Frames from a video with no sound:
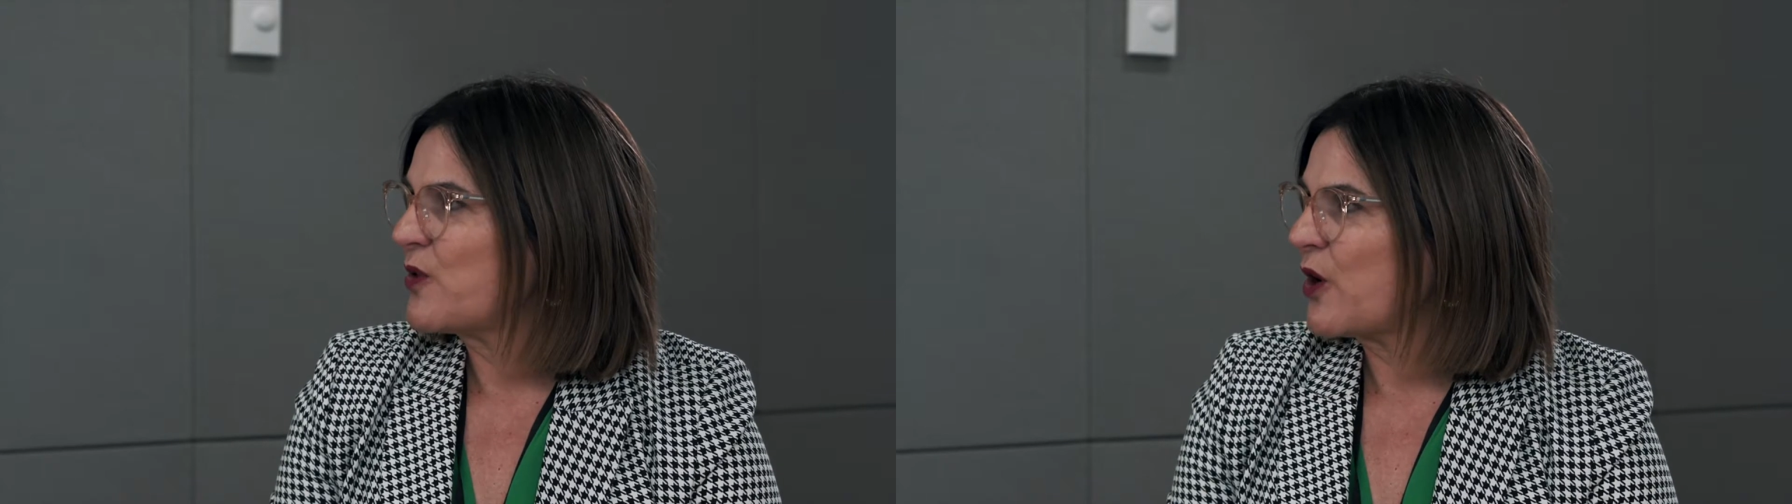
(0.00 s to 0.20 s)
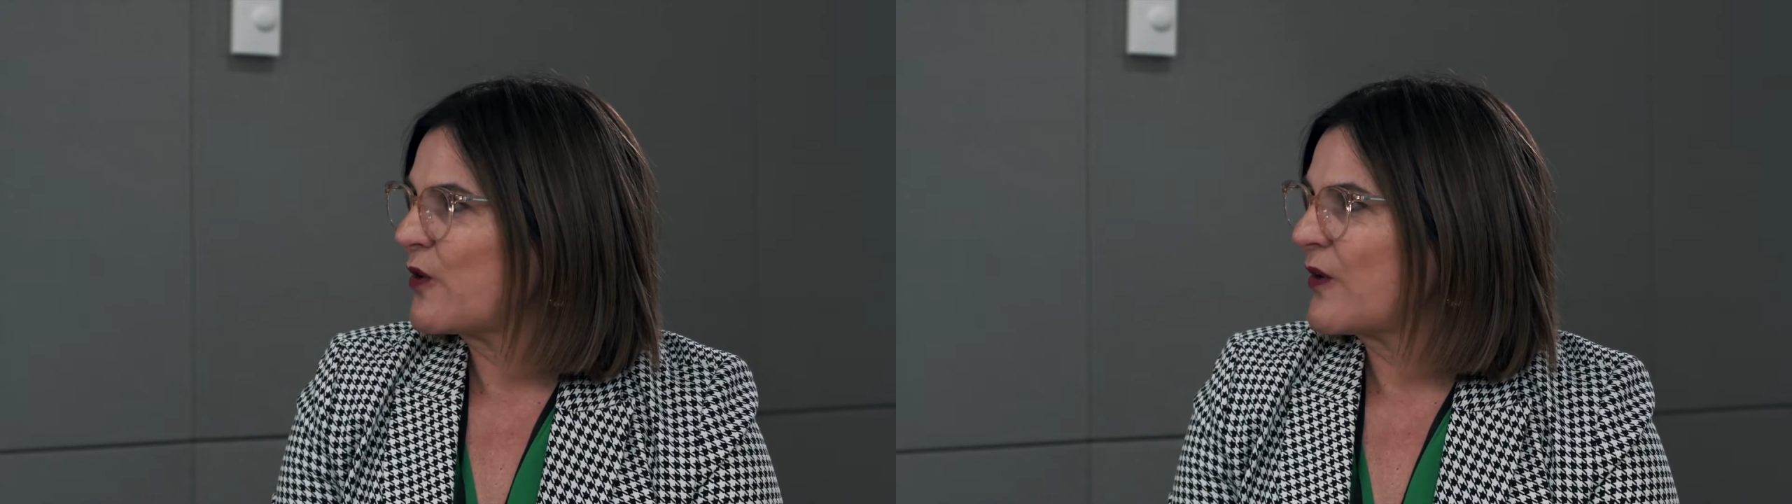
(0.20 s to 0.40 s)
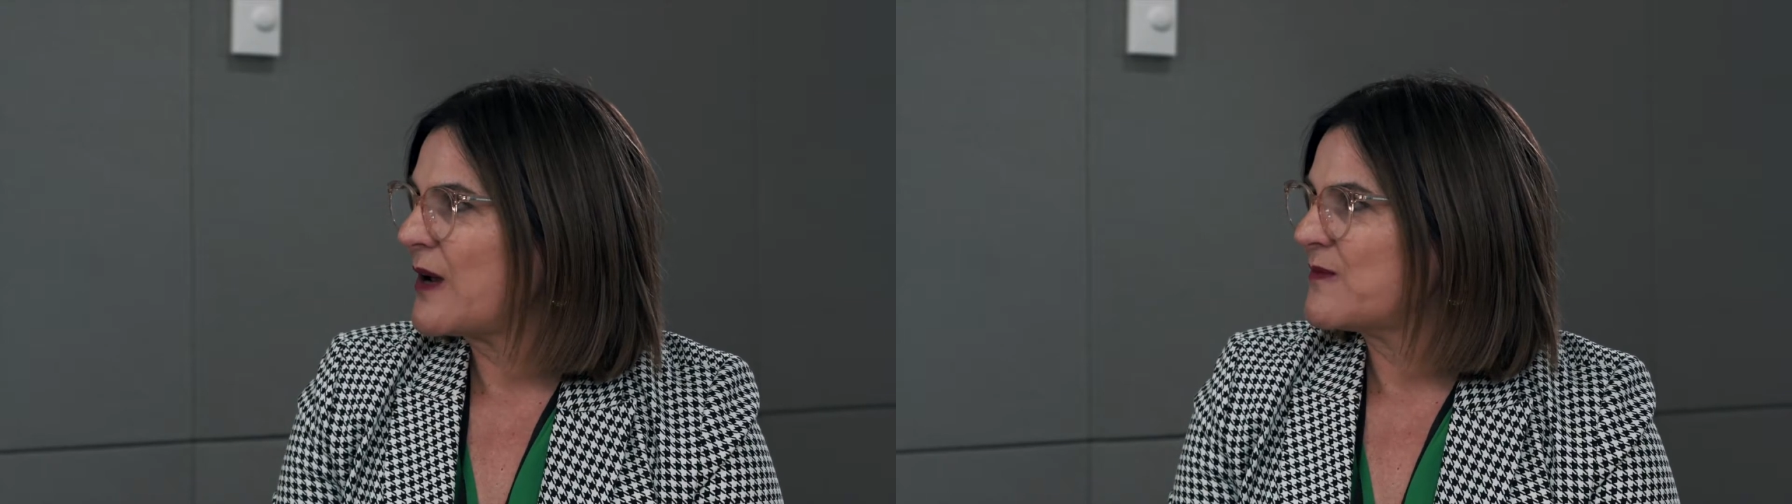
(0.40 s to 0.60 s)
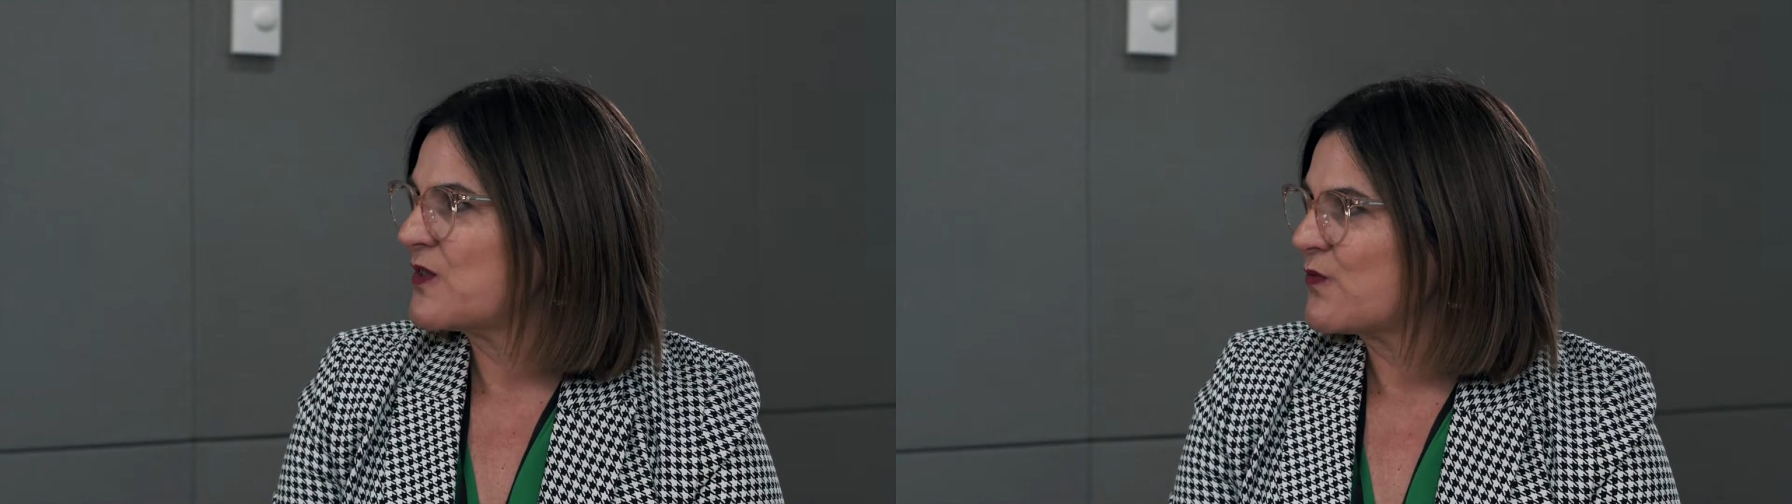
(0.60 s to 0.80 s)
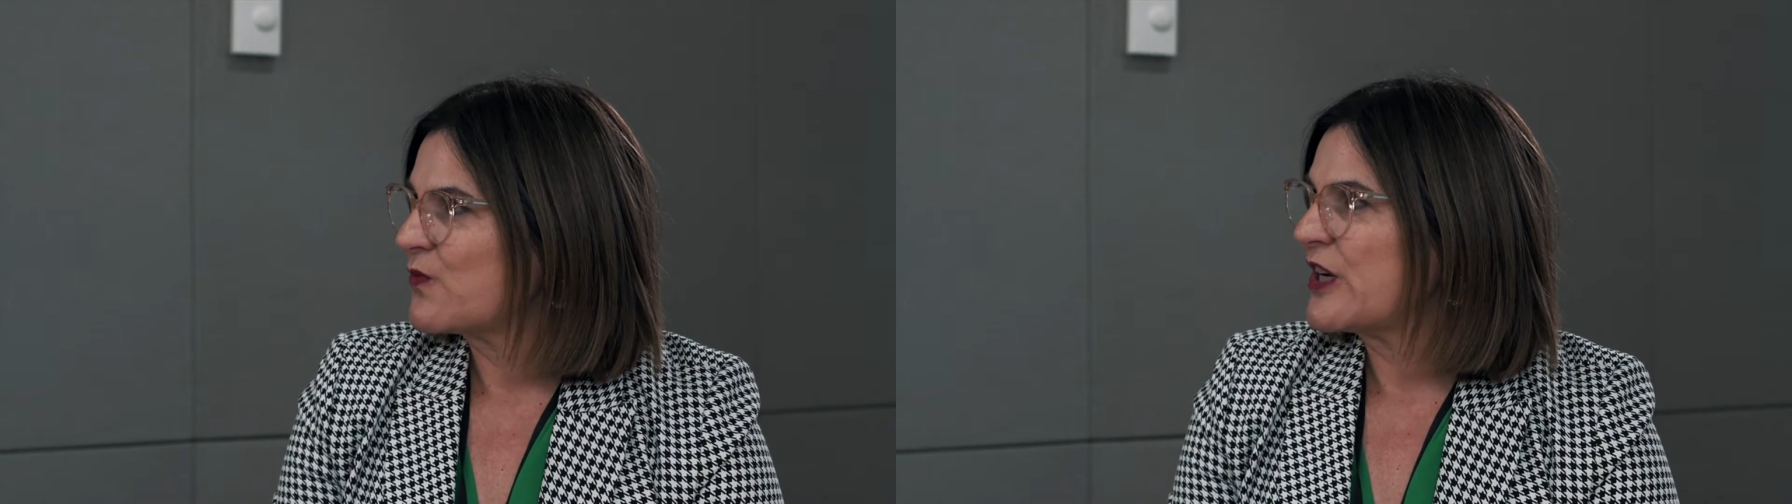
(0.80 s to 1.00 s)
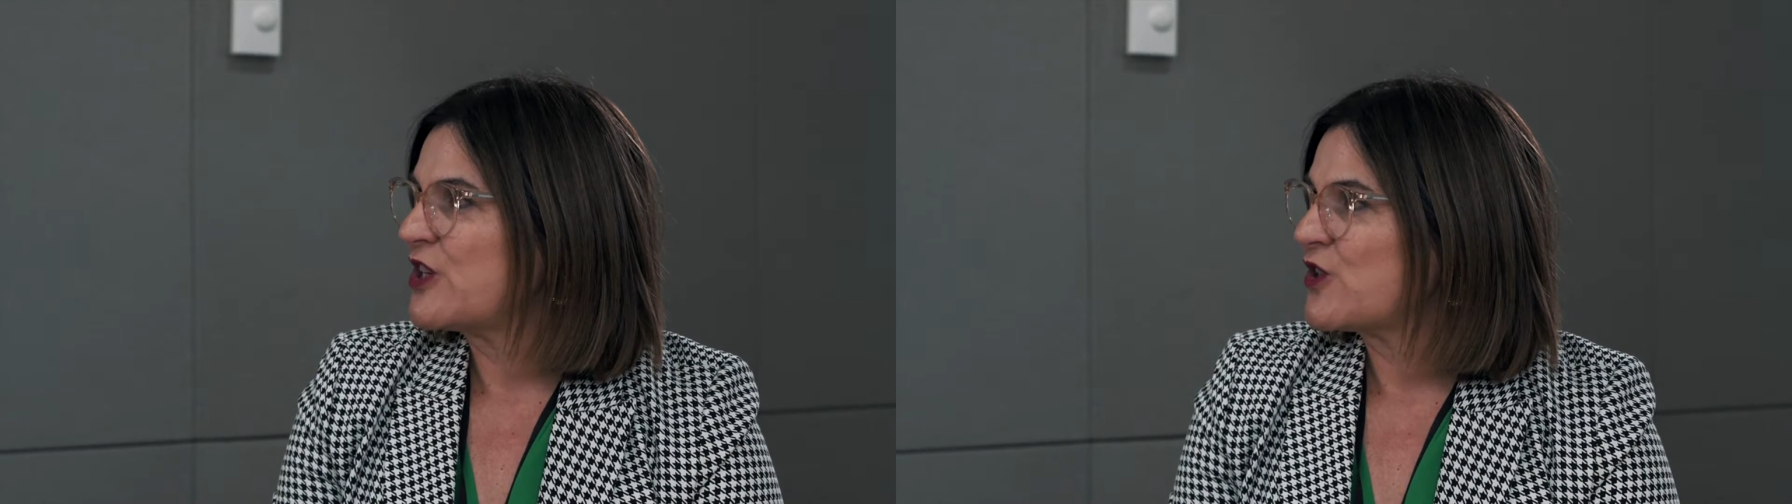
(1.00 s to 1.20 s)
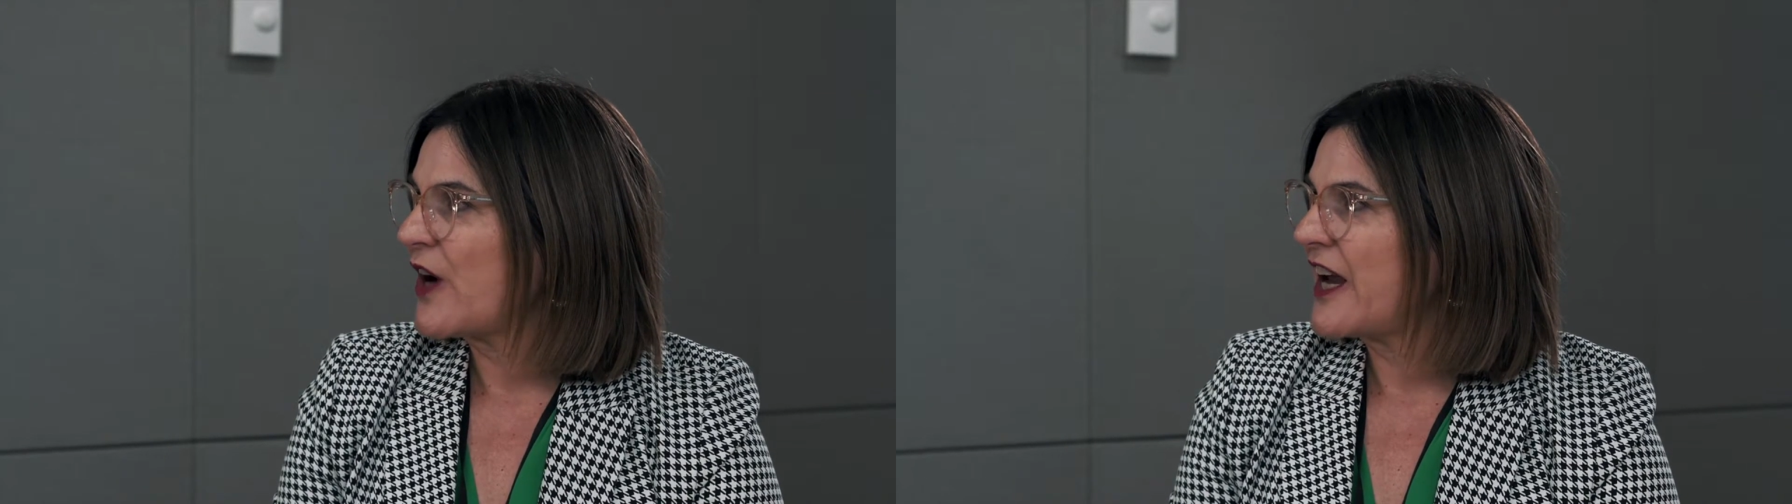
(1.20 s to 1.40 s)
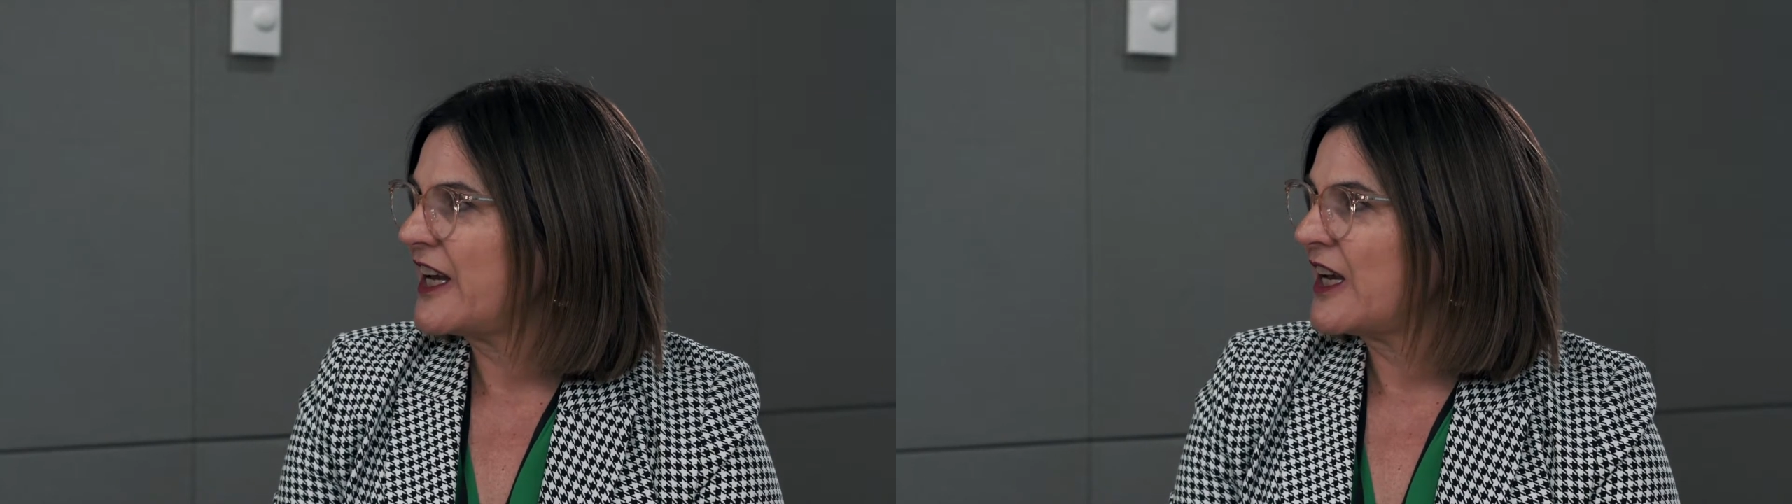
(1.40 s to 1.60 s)
programs and
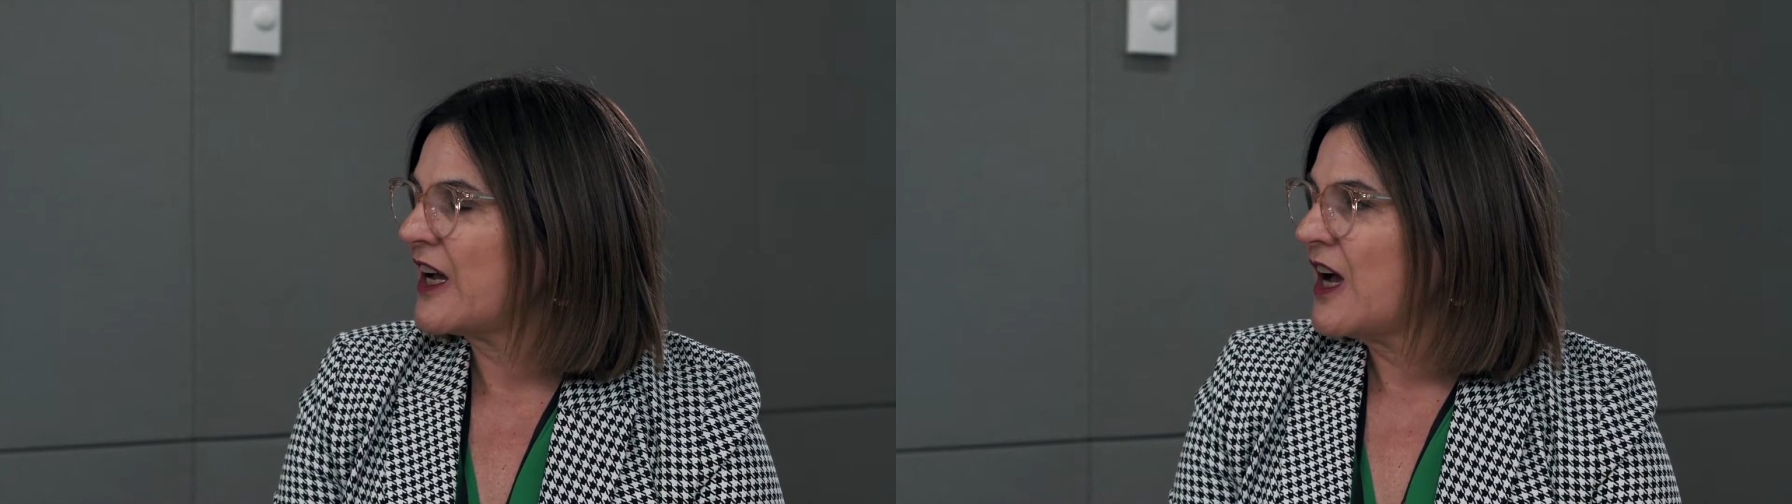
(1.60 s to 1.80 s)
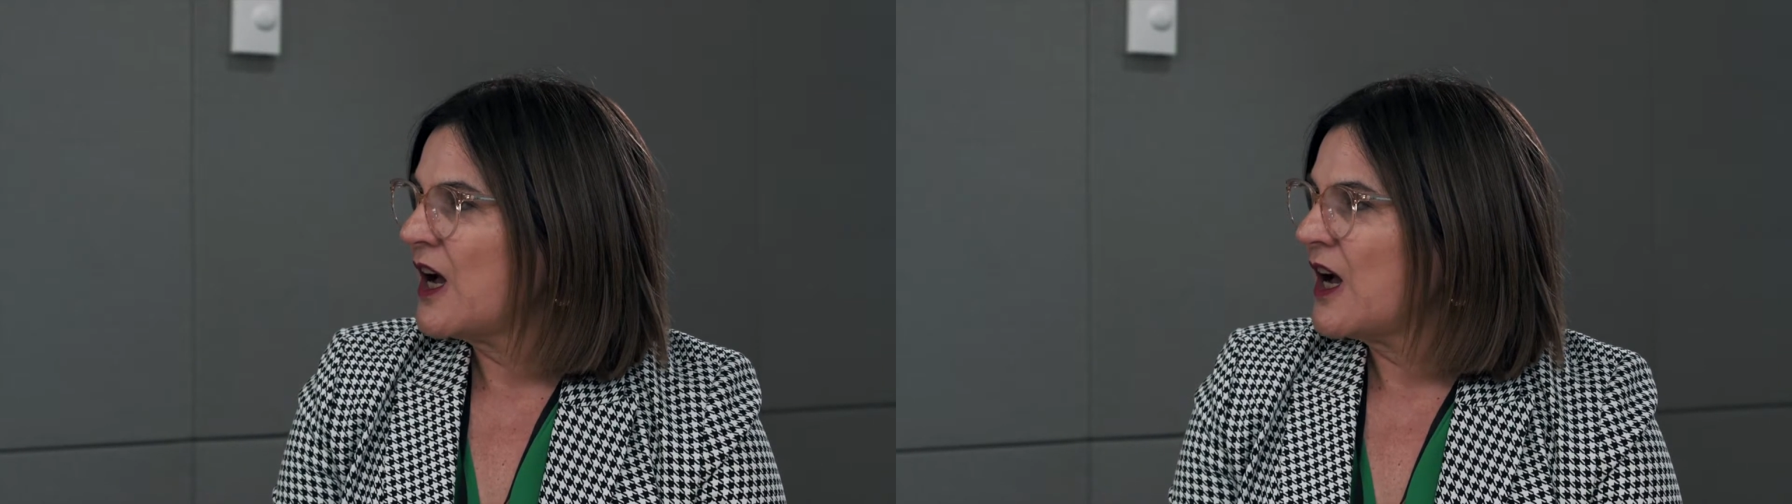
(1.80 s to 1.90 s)
retraining.